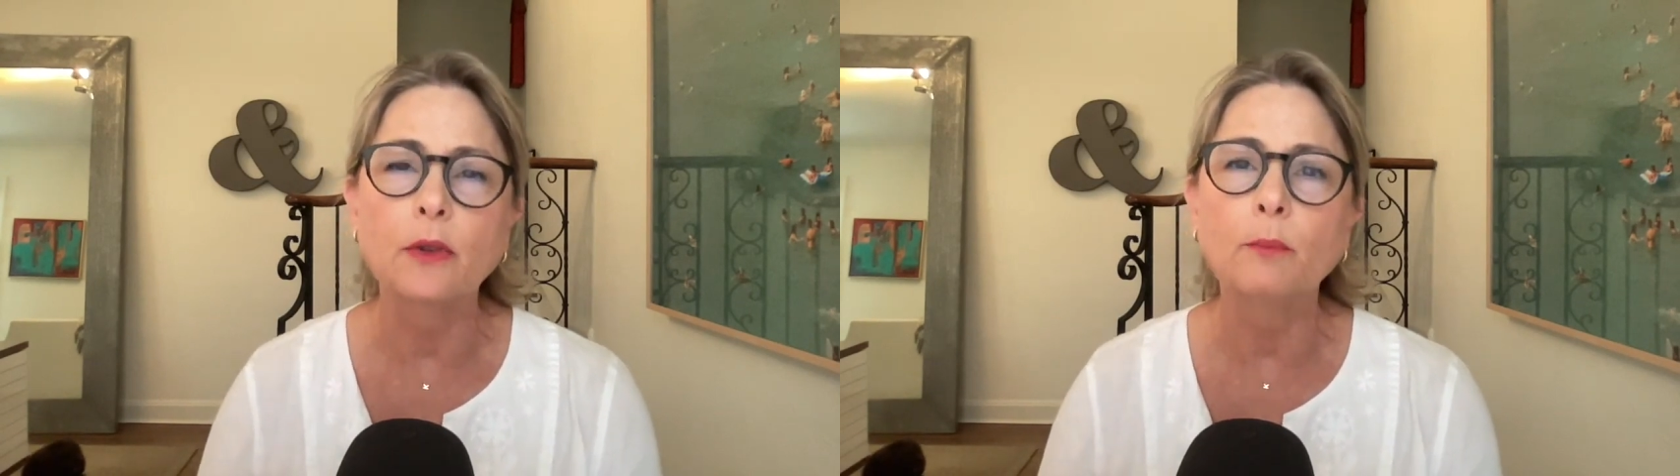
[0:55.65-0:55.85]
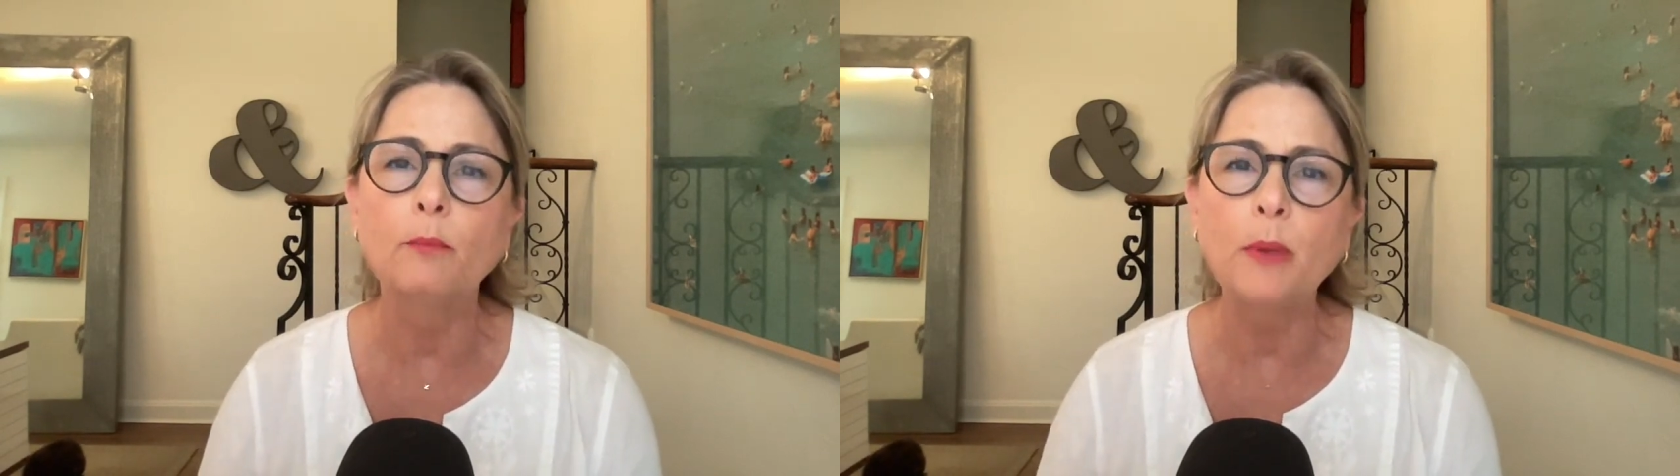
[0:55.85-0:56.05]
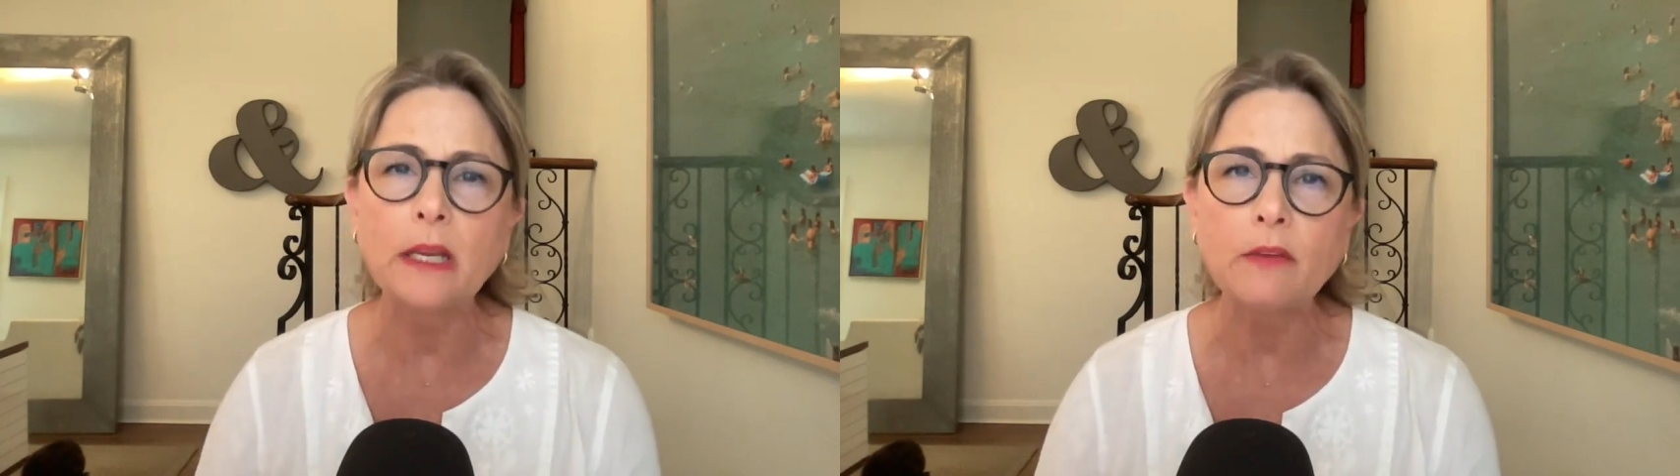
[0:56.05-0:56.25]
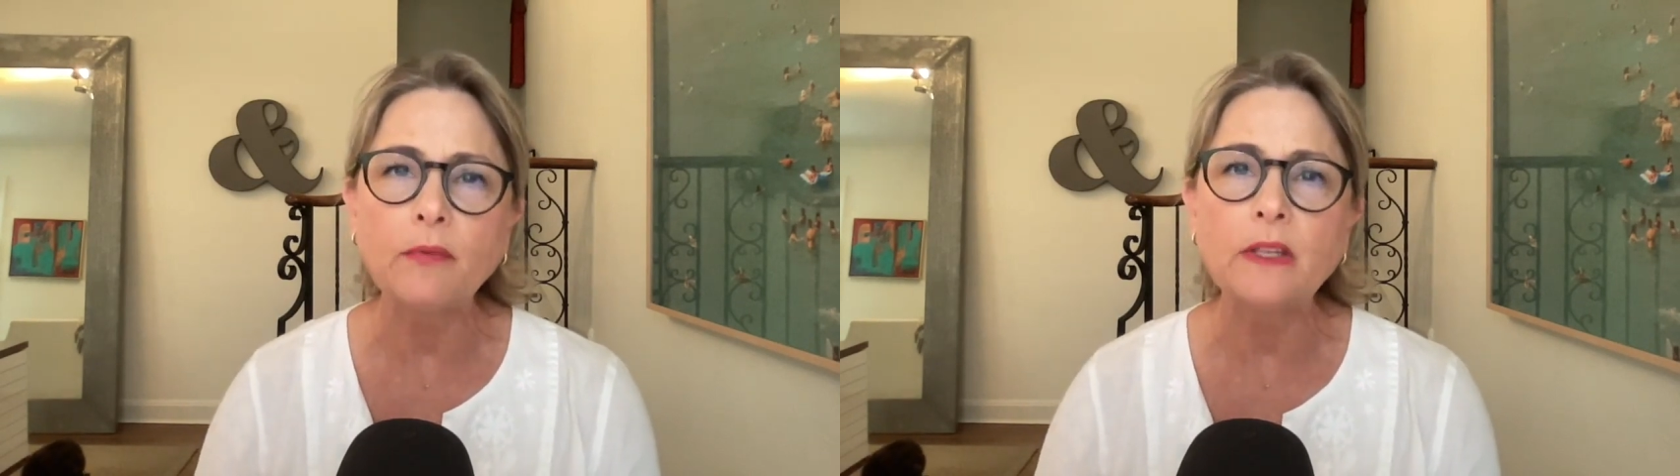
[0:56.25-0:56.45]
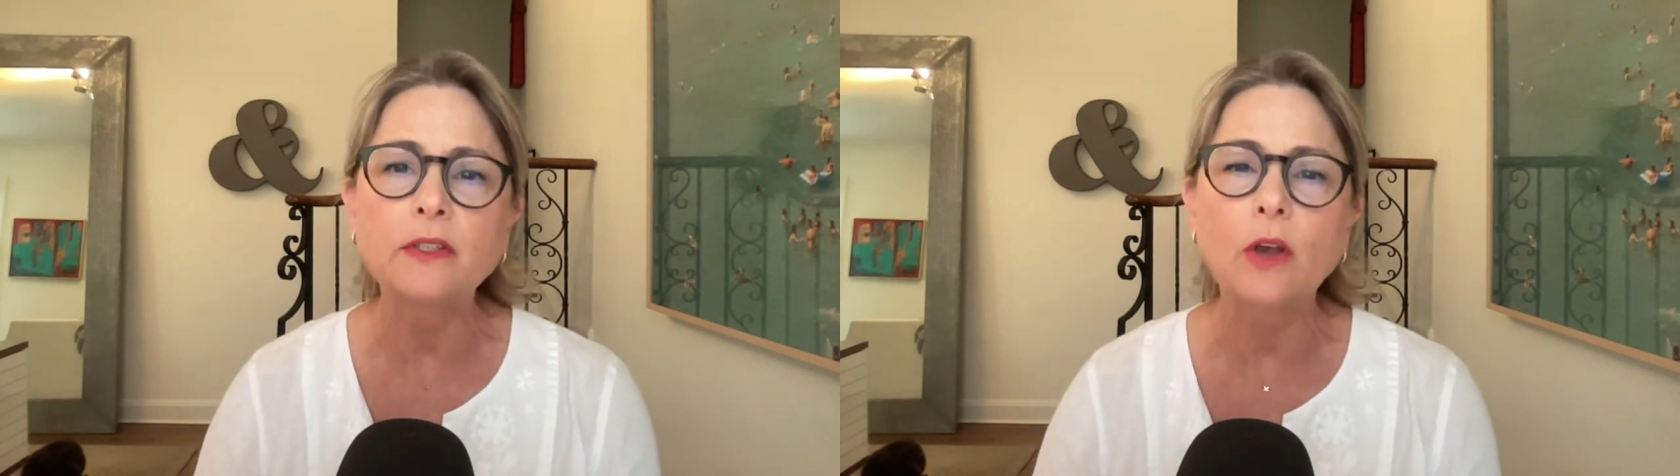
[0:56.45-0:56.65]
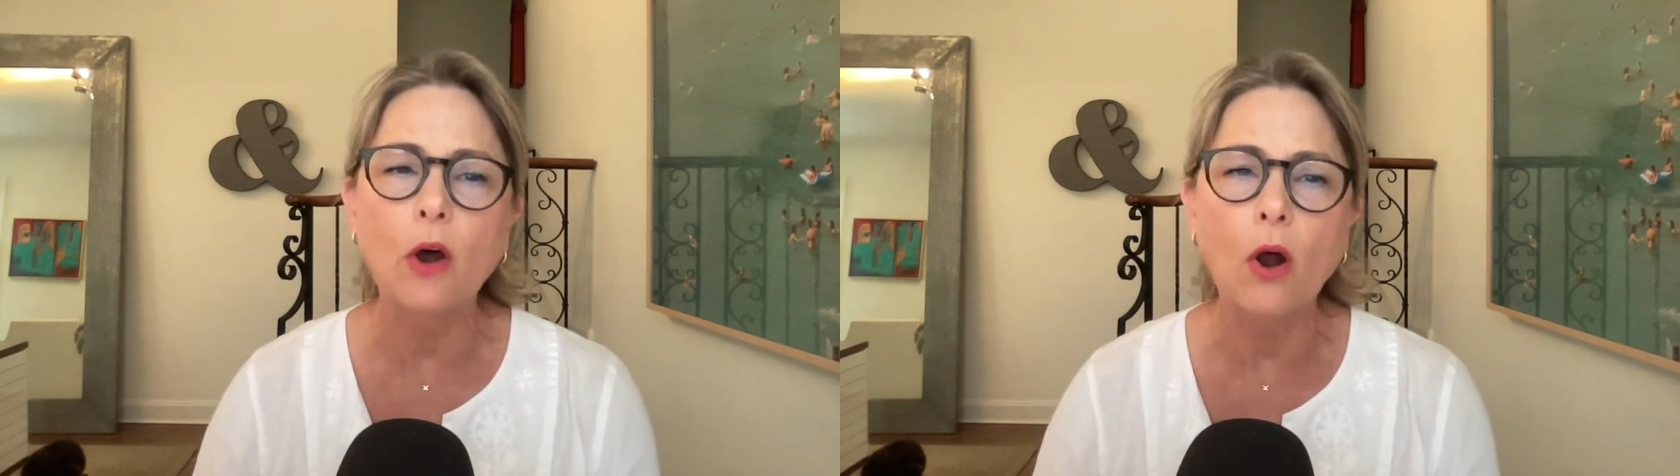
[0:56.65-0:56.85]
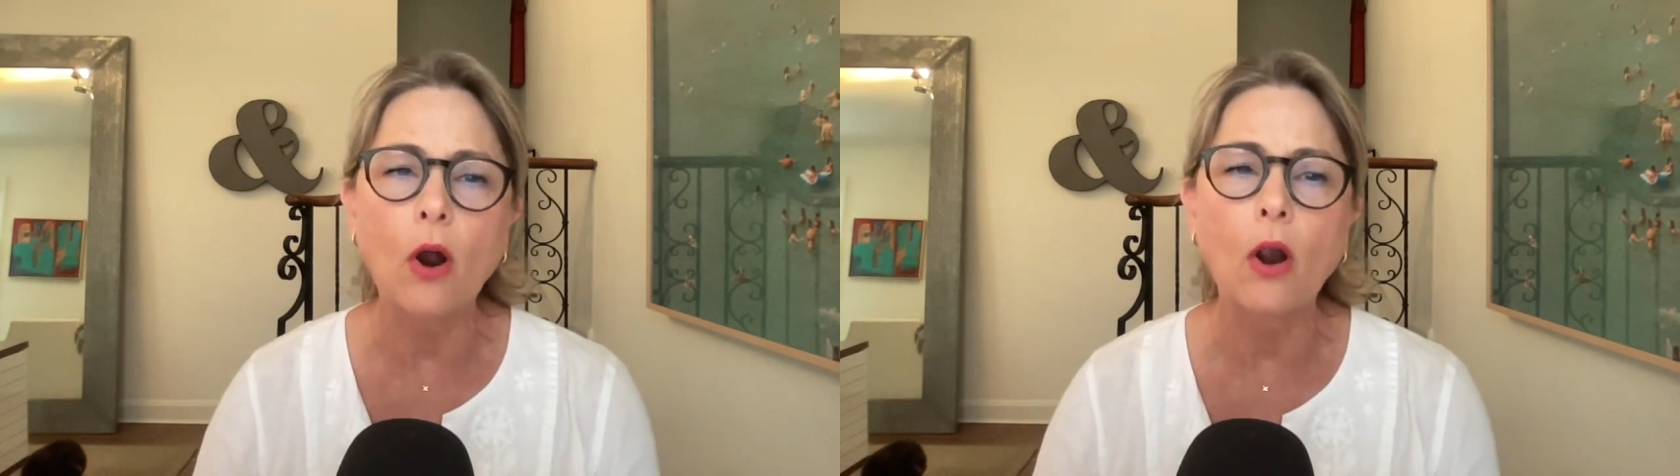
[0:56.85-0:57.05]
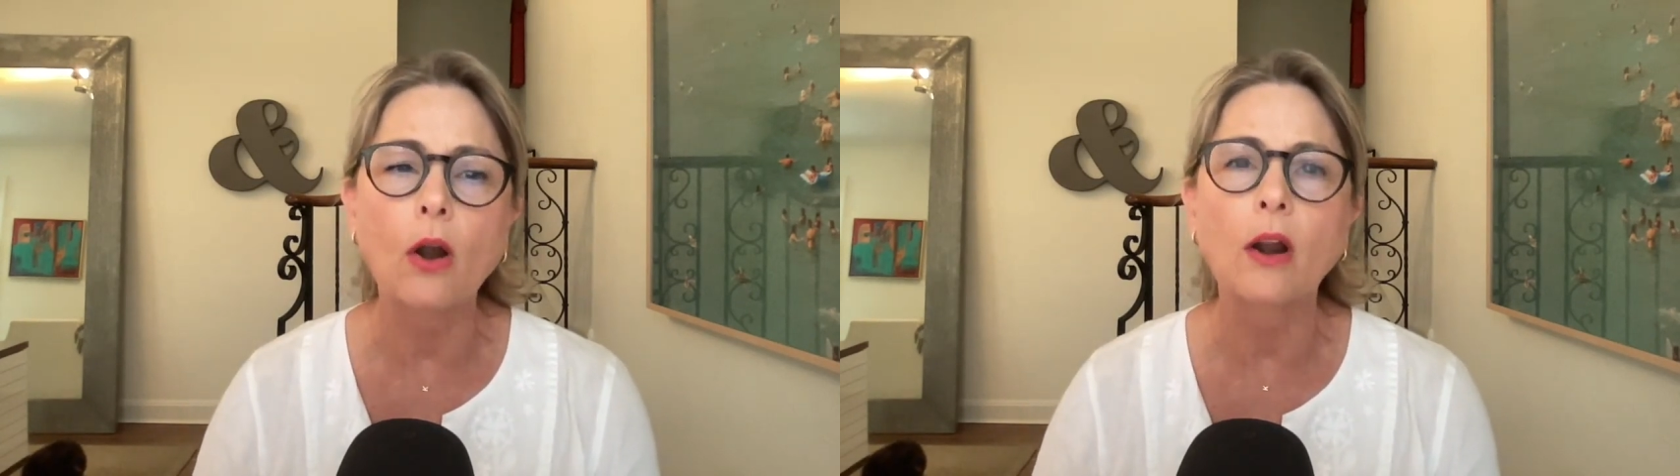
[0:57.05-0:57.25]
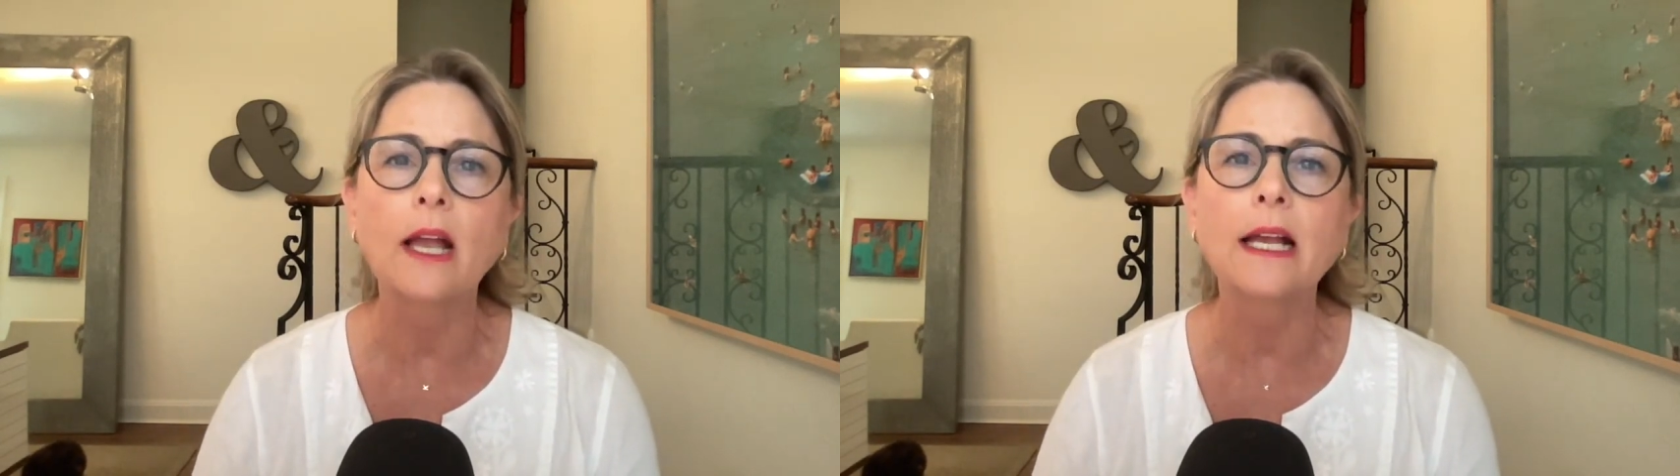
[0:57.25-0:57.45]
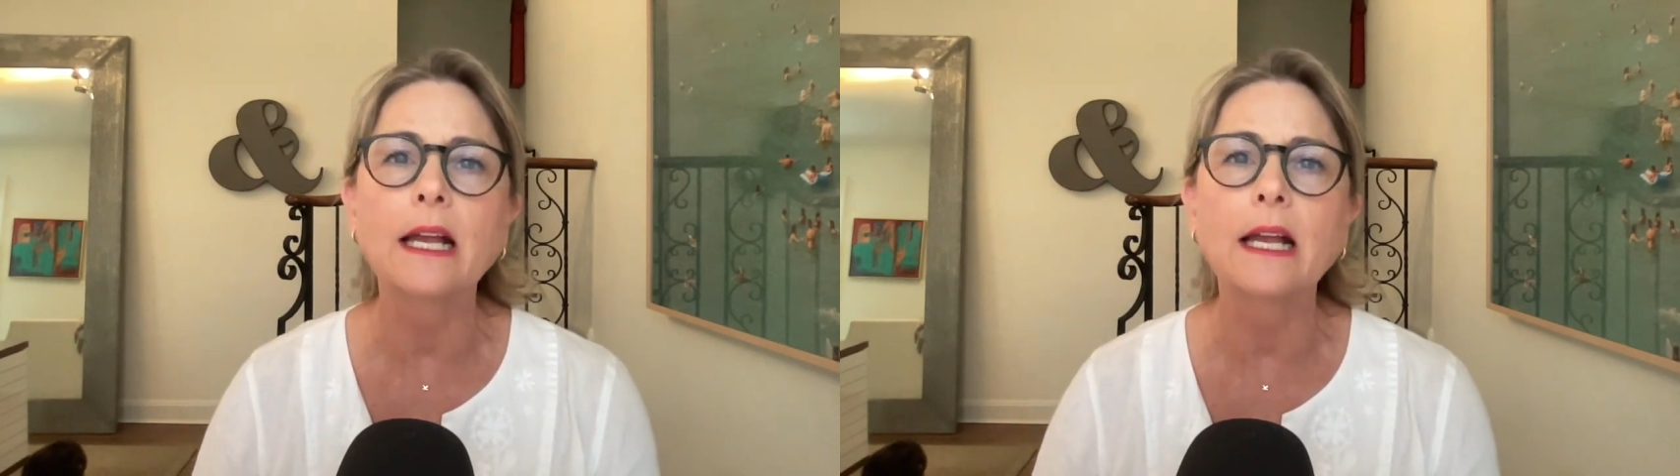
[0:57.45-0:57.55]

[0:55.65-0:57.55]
The benefits are